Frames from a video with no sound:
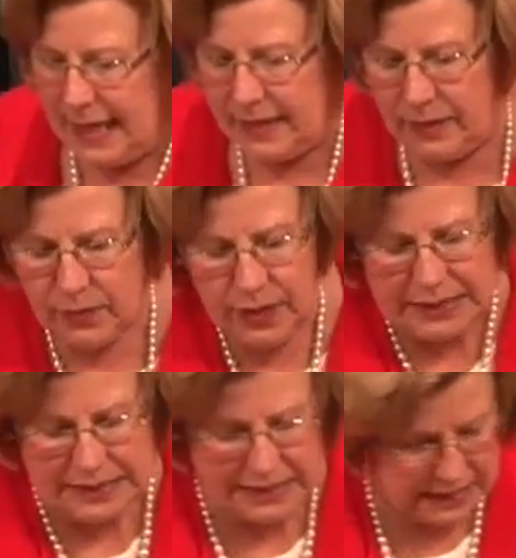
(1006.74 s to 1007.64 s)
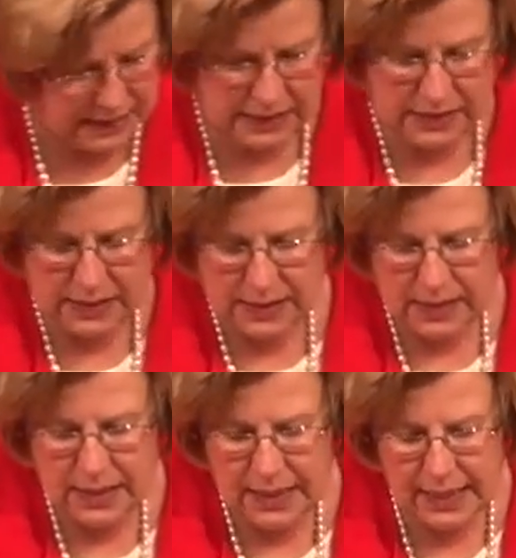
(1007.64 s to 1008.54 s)
neck of the woods
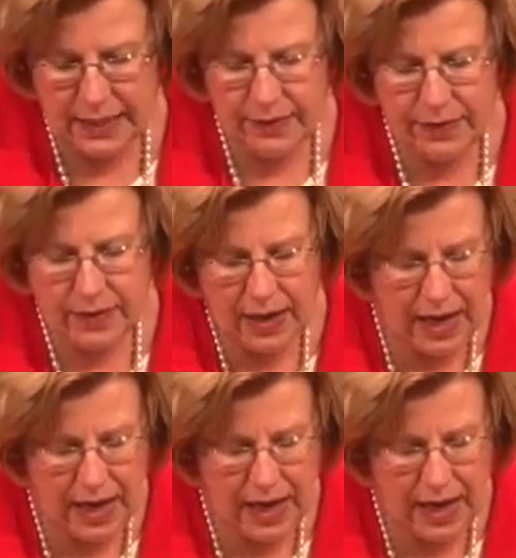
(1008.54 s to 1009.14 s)
here.